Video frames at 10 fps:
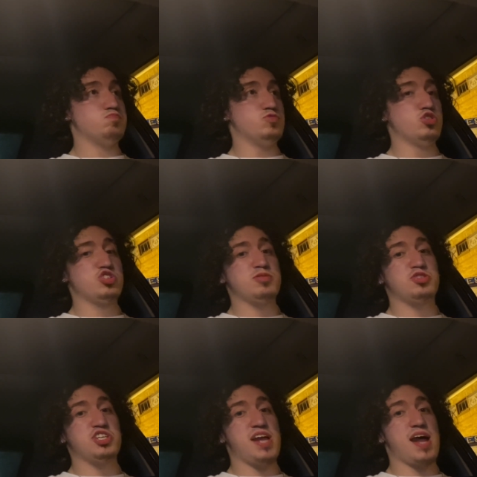do some
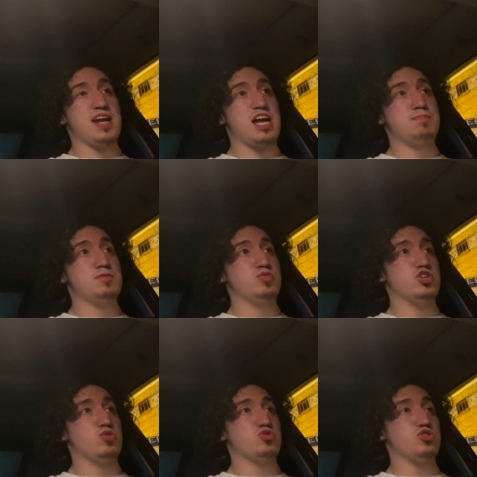shit that a lot of people
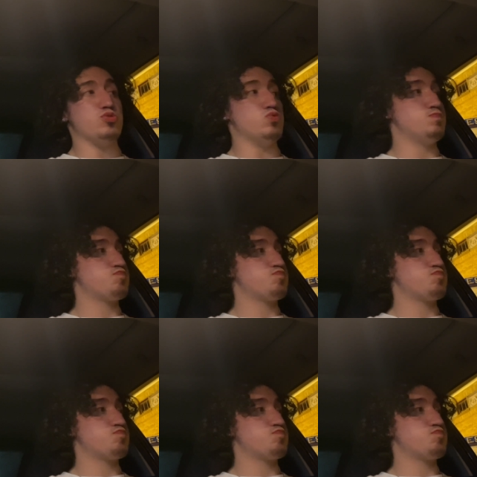don't do.